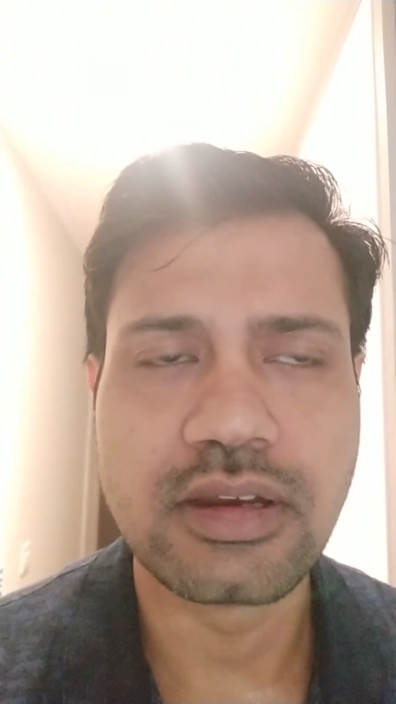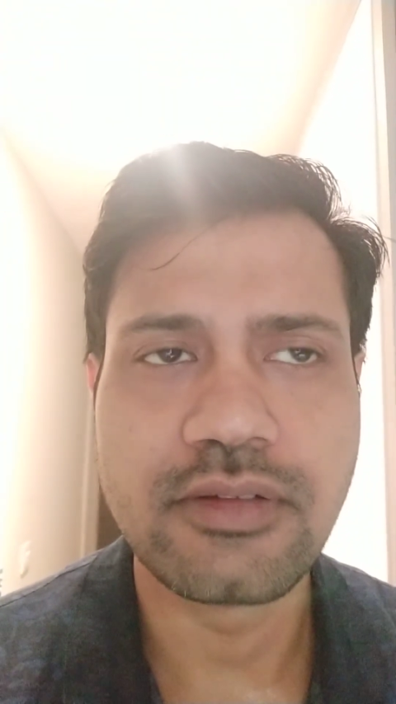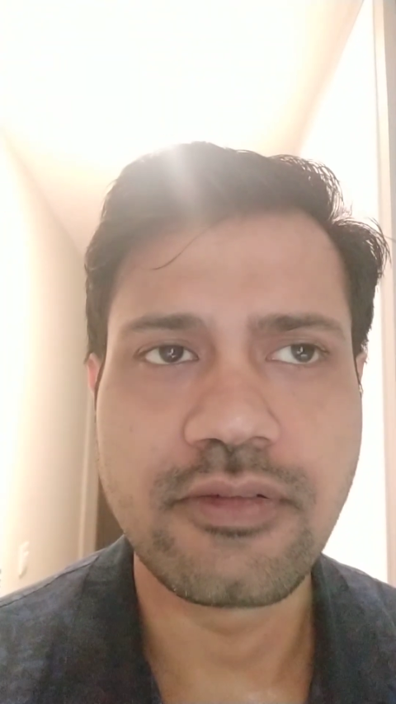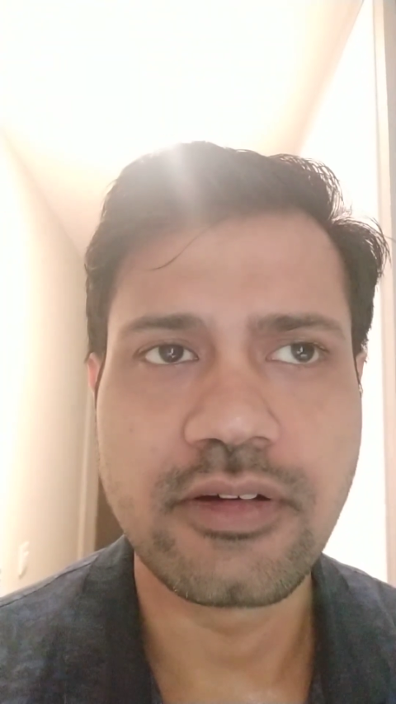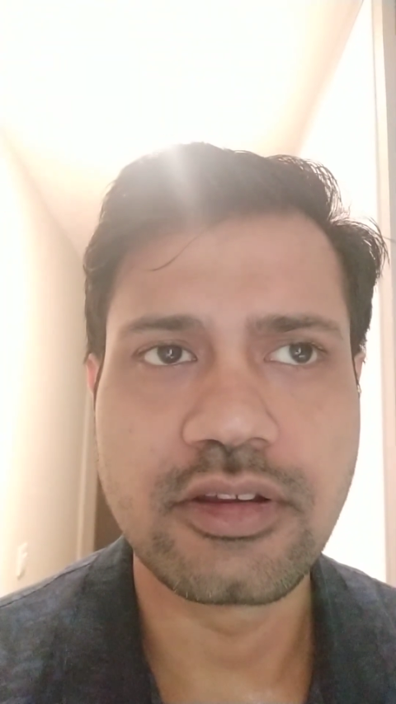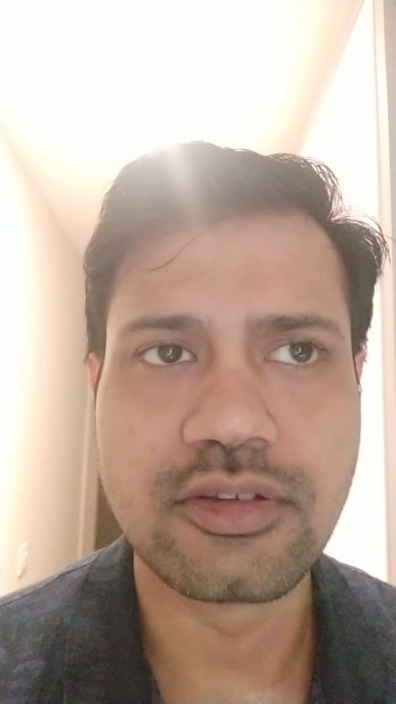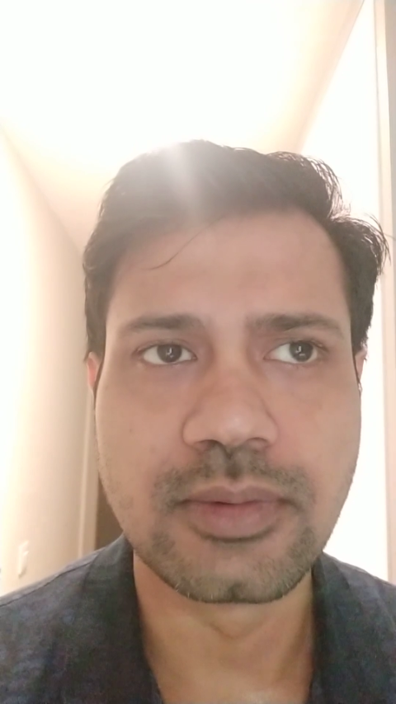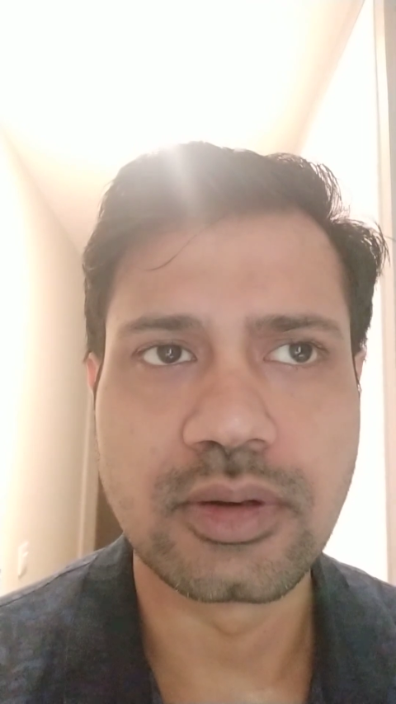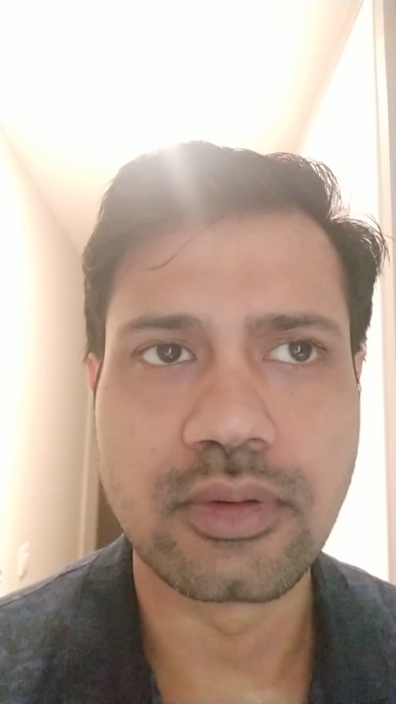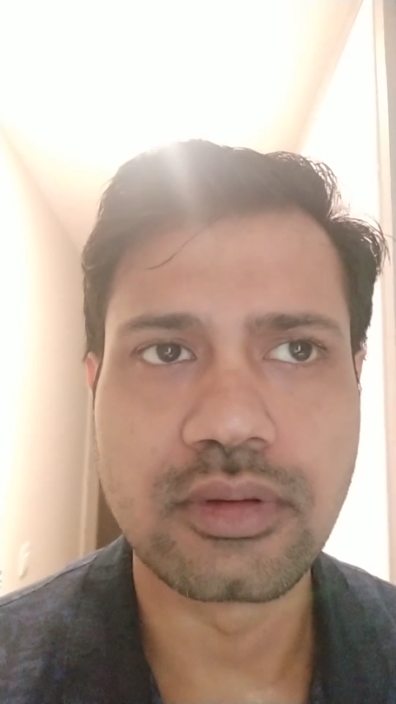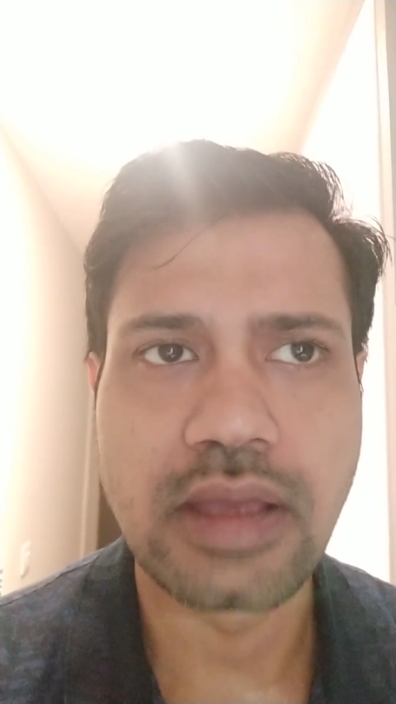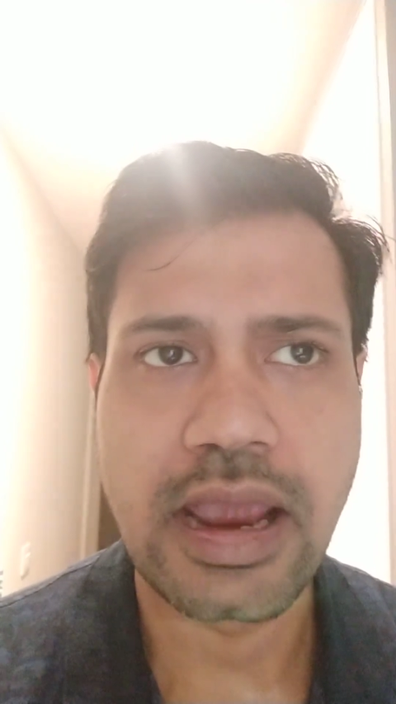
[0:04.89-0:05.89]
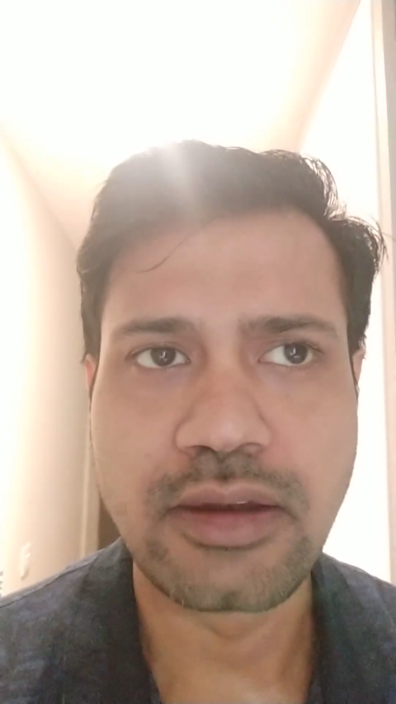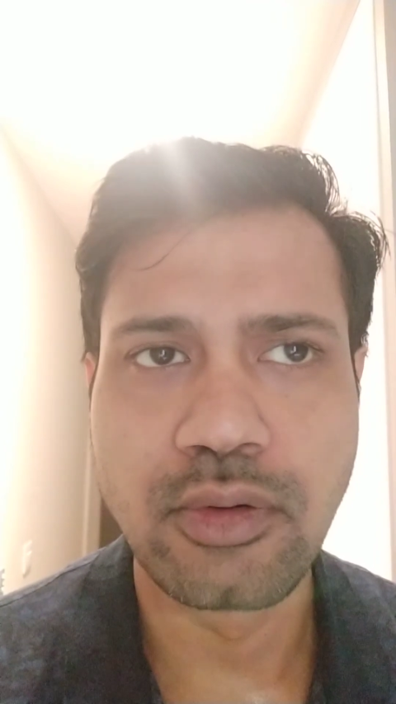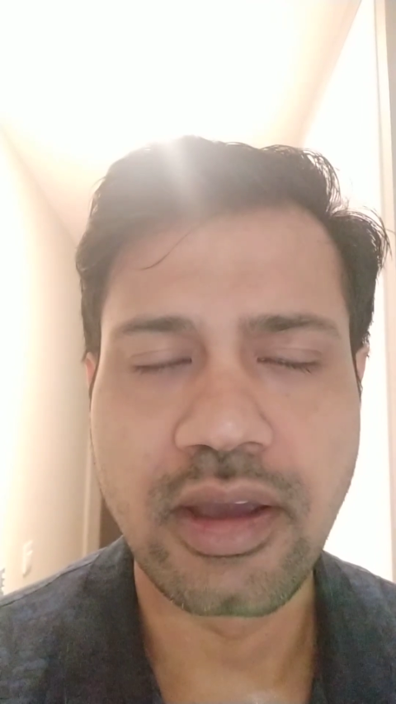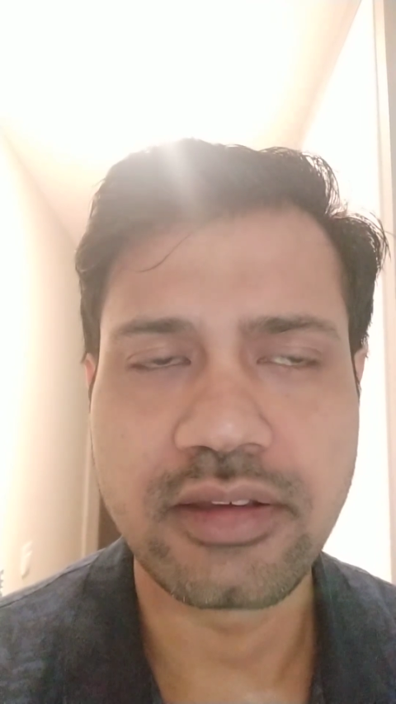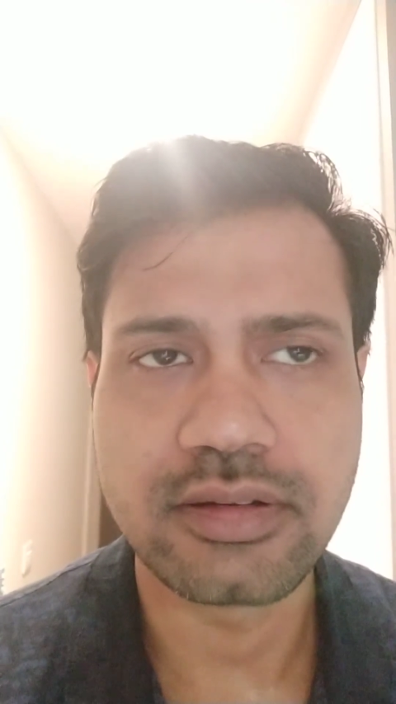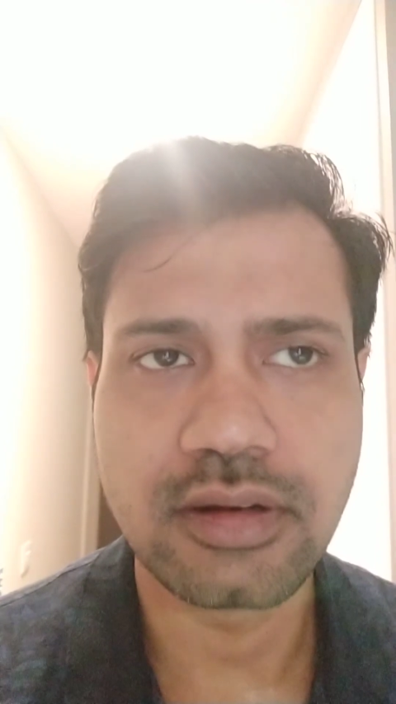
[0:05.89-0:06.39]
difference between the
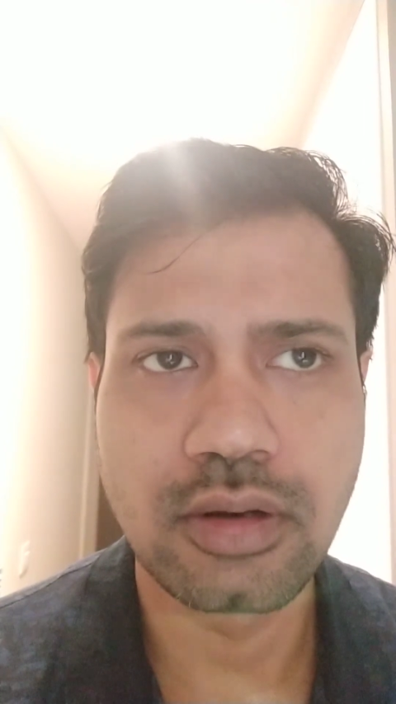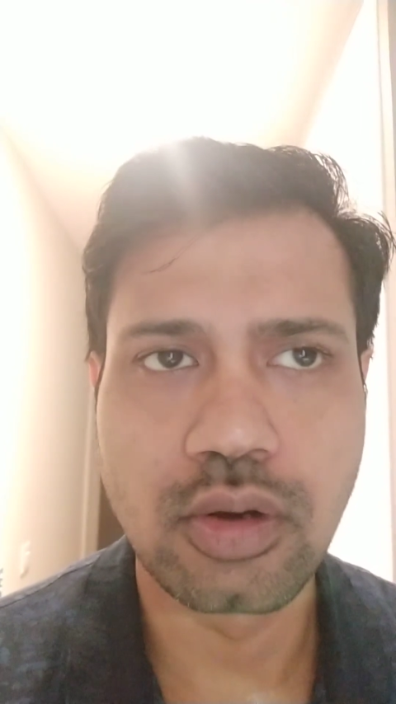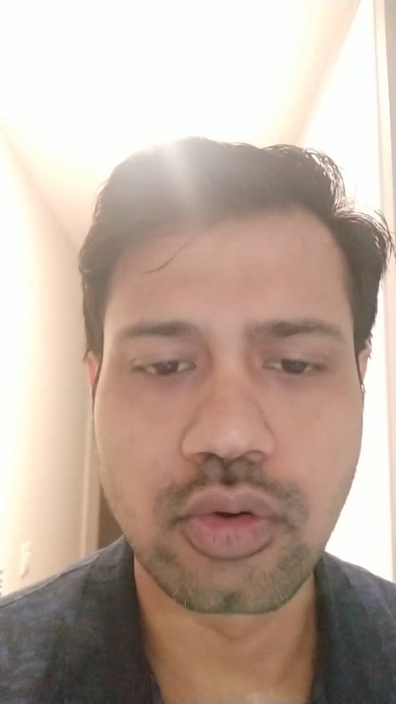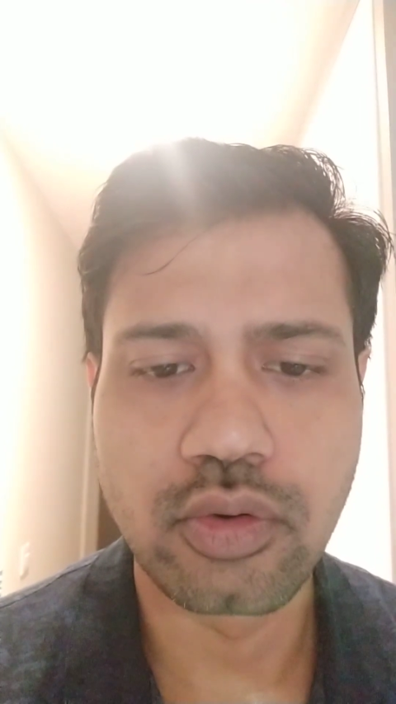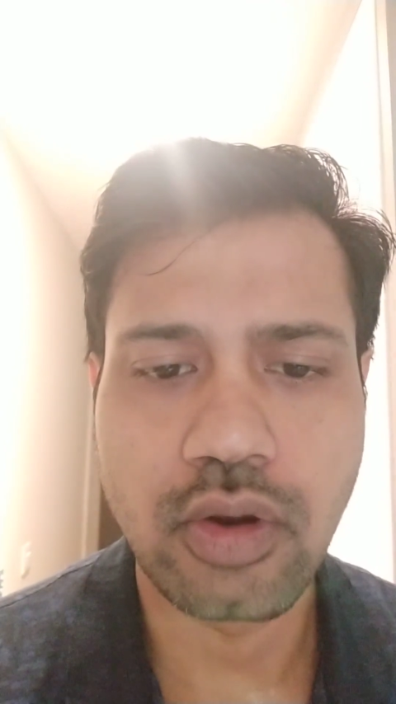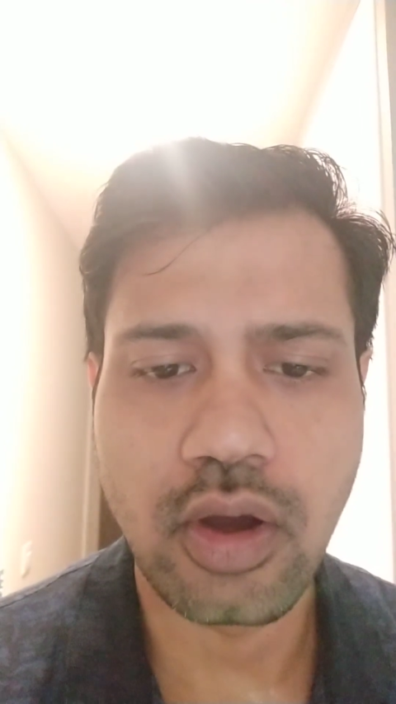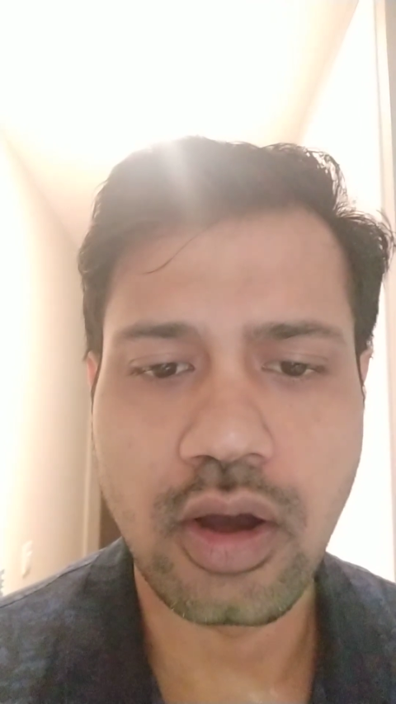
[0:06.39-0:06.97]
education loan